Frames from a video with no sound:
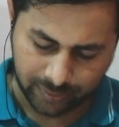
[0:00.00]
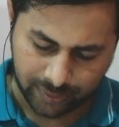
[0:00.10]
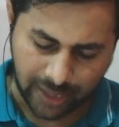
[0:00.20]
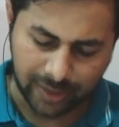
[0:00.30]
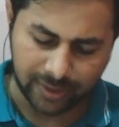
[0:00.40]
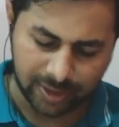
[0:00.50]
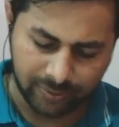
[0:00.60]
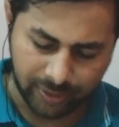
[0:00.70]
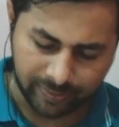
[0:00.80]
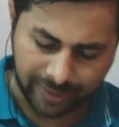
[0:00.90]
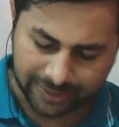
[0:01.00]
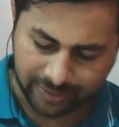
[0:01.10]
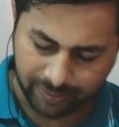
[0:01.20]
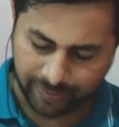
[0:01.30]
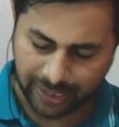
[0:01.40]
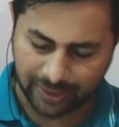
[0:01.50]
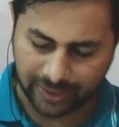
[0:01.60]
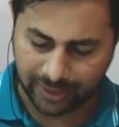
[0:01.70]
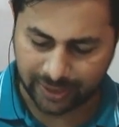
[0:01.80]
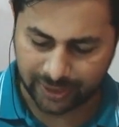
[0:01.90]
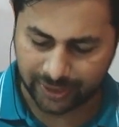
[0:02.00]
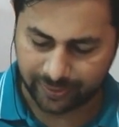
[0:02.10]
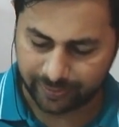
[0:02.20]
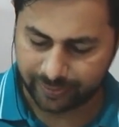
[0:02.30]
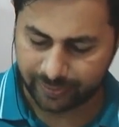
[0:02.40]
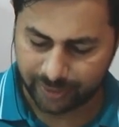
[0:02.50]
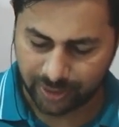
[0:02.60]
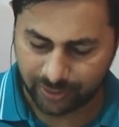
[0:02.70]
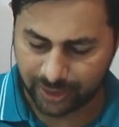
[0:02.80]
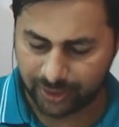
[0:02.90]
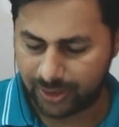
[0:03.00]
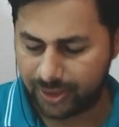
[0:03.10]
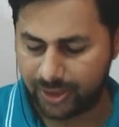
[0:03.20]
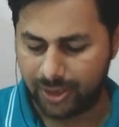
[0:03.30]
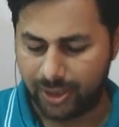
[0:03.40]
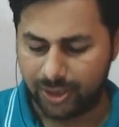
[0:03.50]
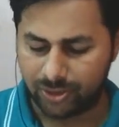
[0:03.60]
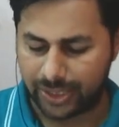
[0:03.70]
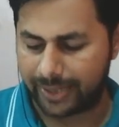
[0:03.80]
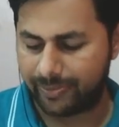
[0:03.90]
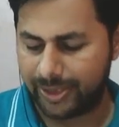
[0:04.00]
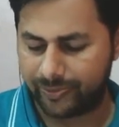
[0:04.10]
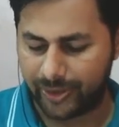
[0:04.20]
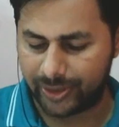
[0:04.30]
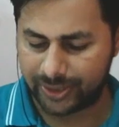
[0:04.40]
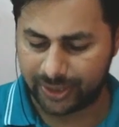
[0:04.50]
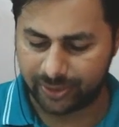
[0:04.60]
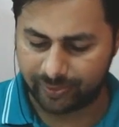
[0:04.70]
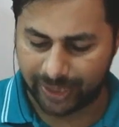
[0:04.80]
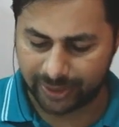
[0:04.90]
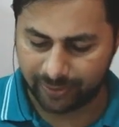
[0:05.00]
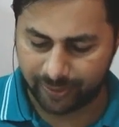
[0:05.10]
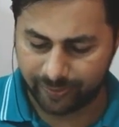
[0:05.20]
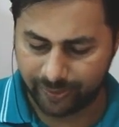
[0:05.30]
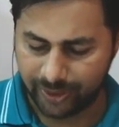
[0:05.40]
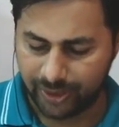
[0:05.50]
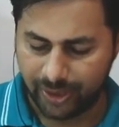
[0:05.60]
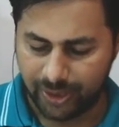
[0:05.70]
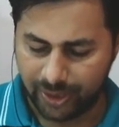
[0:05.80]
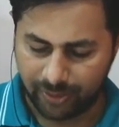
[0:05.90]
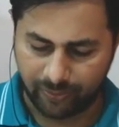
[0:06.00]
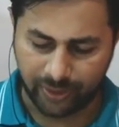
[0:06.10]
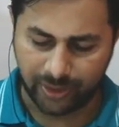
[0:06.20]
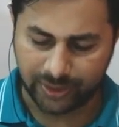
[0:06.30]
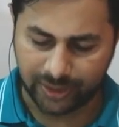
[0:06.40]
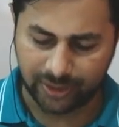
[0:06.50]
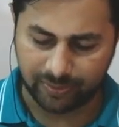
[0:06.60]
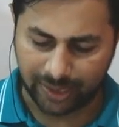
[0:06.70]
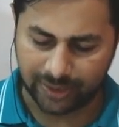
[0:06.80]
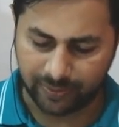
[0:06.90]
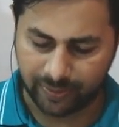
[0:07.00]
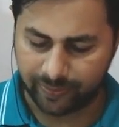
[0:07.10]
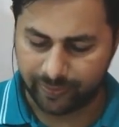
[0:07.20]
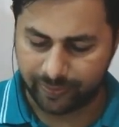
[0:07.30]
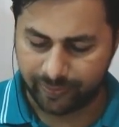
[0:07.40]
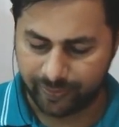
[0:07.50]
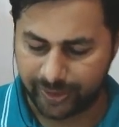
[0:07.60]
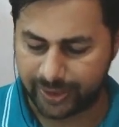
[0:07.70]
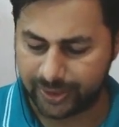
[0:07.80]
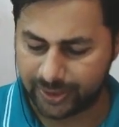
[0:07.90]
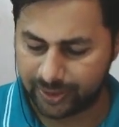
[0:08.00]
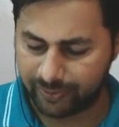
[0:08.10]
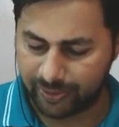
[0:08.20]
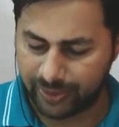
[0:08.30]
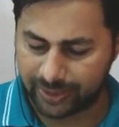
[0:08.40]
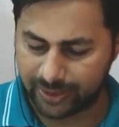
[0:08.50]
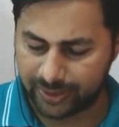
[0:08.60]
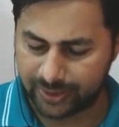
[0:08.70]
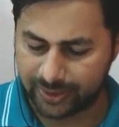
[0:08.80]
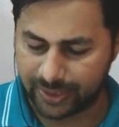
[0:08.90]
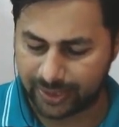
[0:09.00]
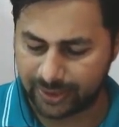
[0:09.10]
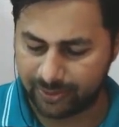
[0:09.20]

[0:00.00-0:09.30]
and this was maximum kinetic energy. Okay, that means velocity is maximum. If velocity is maximum means the wavelength is, that is the